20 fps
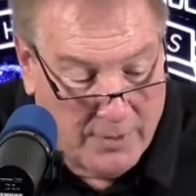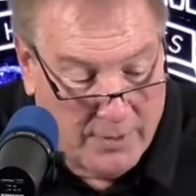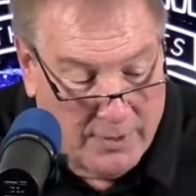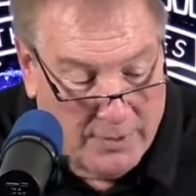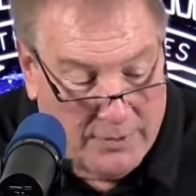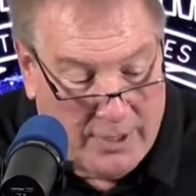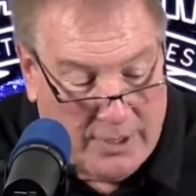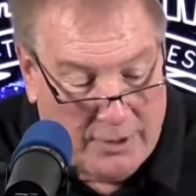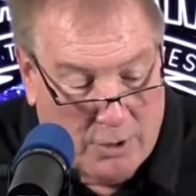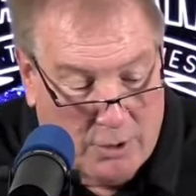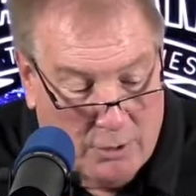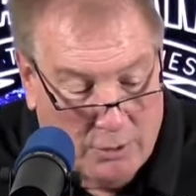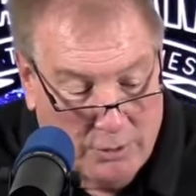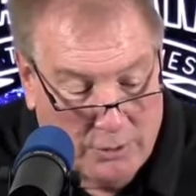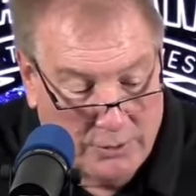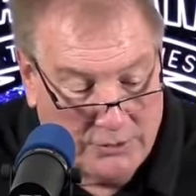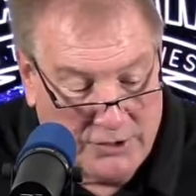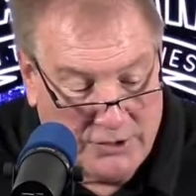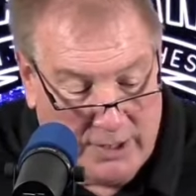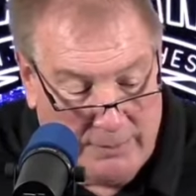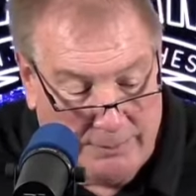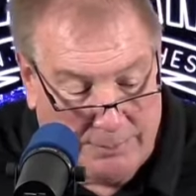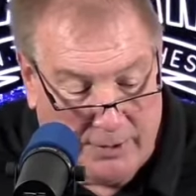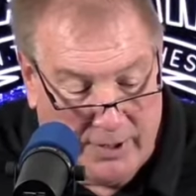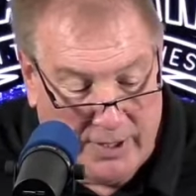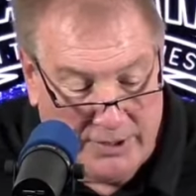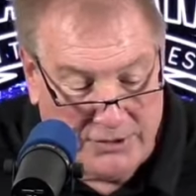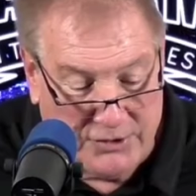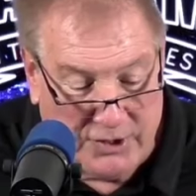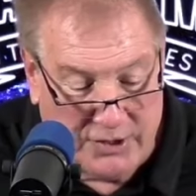They go 10
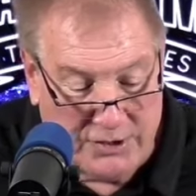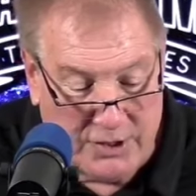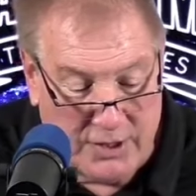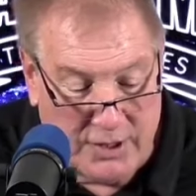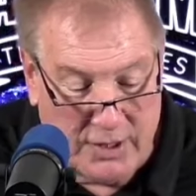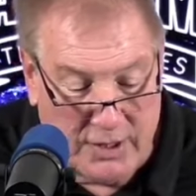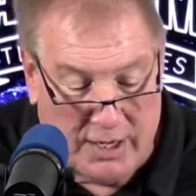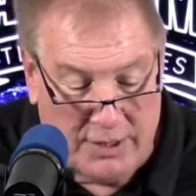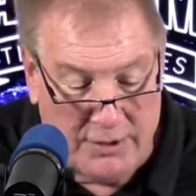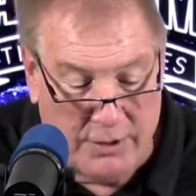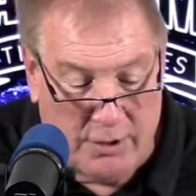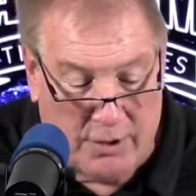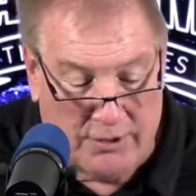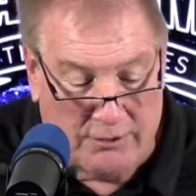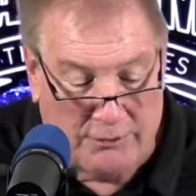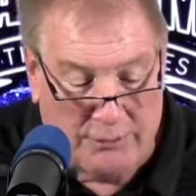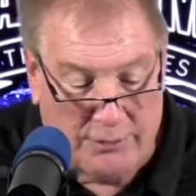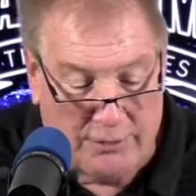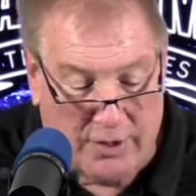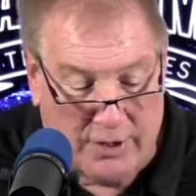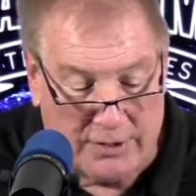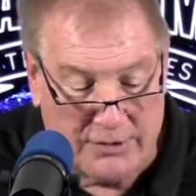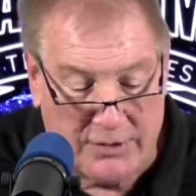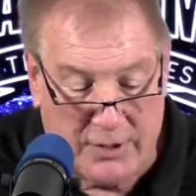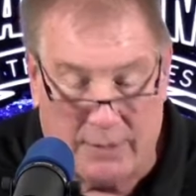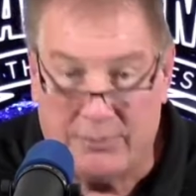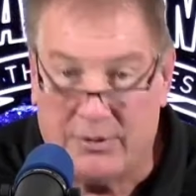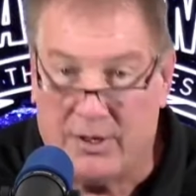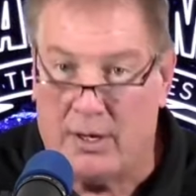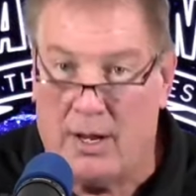plays, 69 yards for a touchdown. I'm
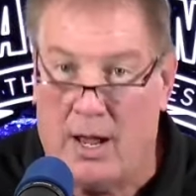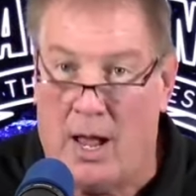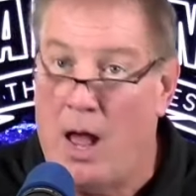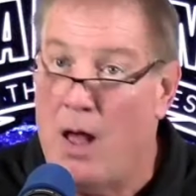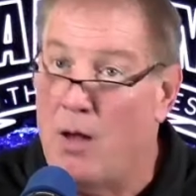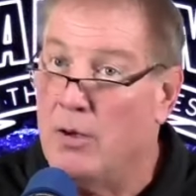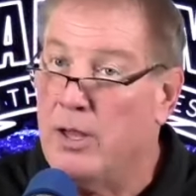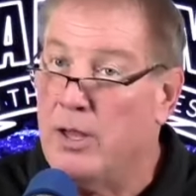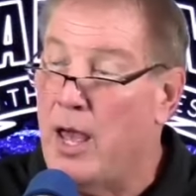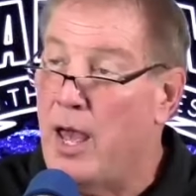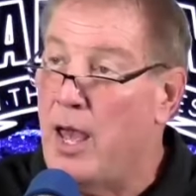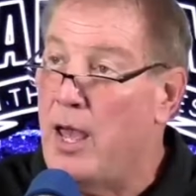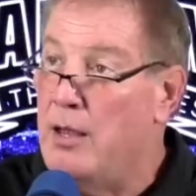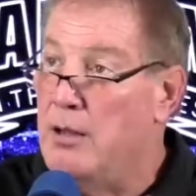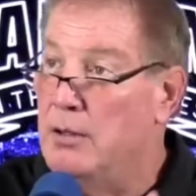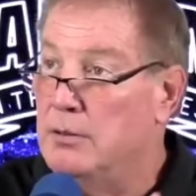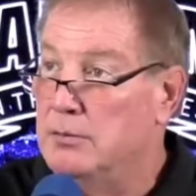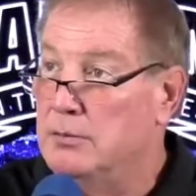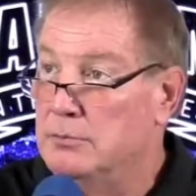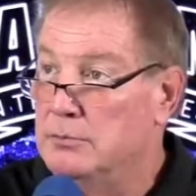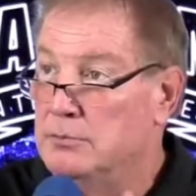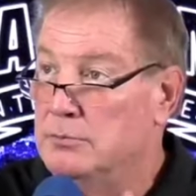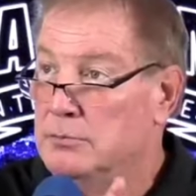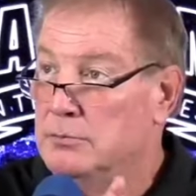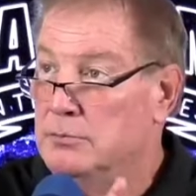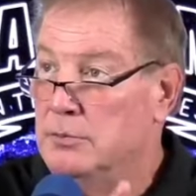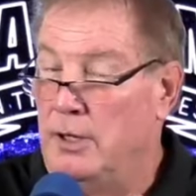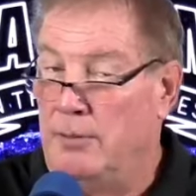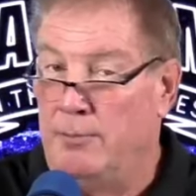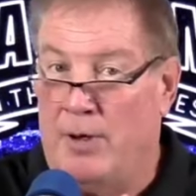thinking, okay,
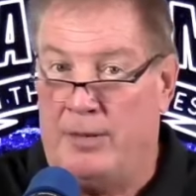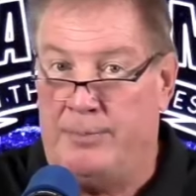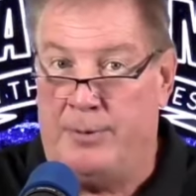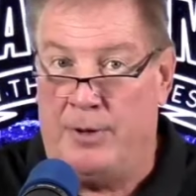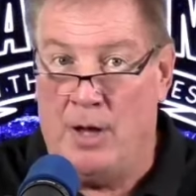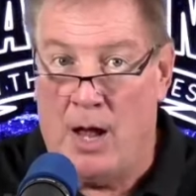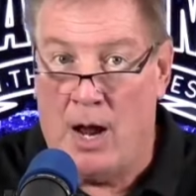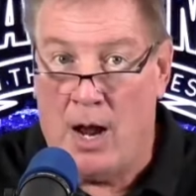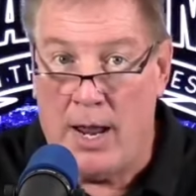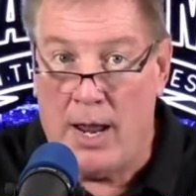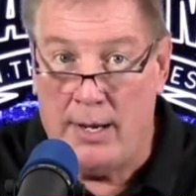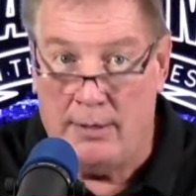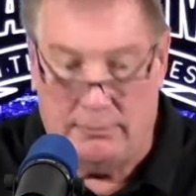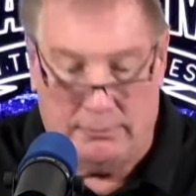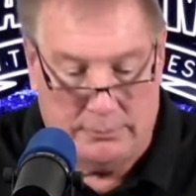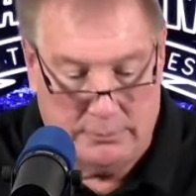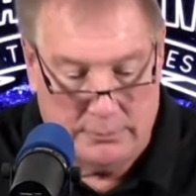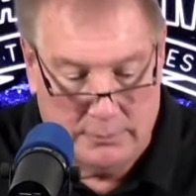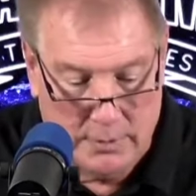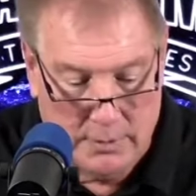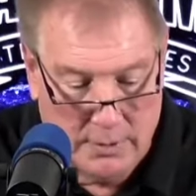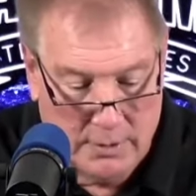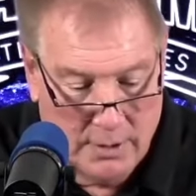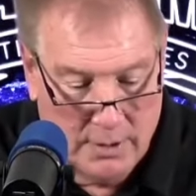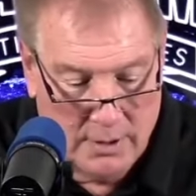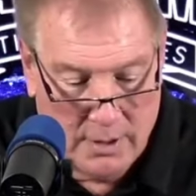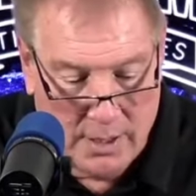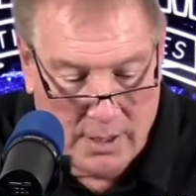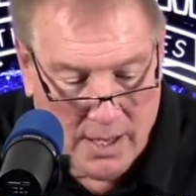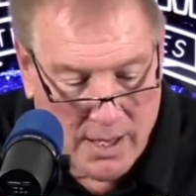they might be all right.
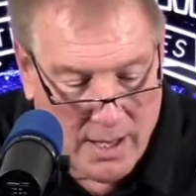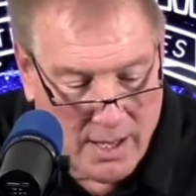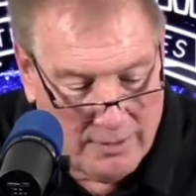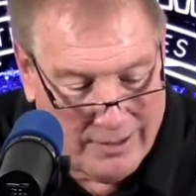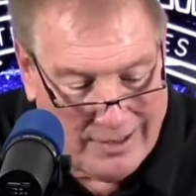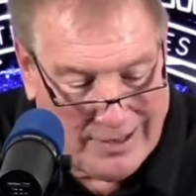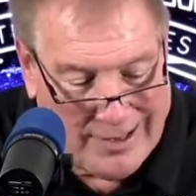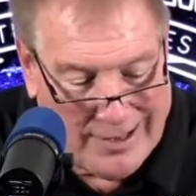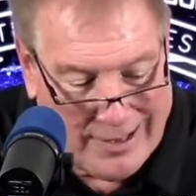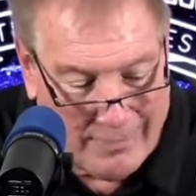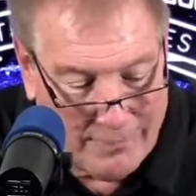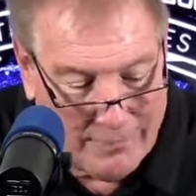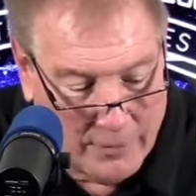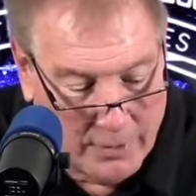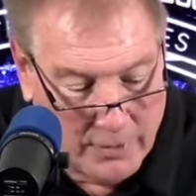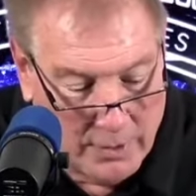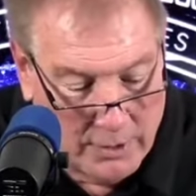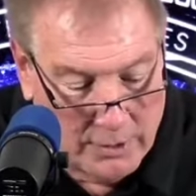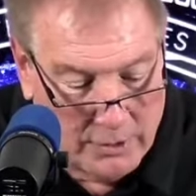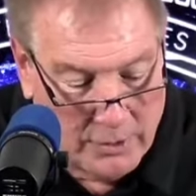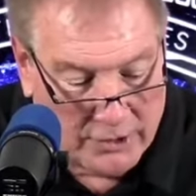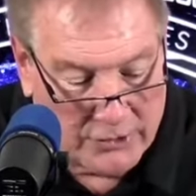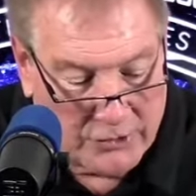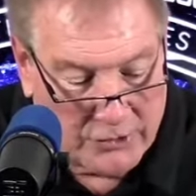Not so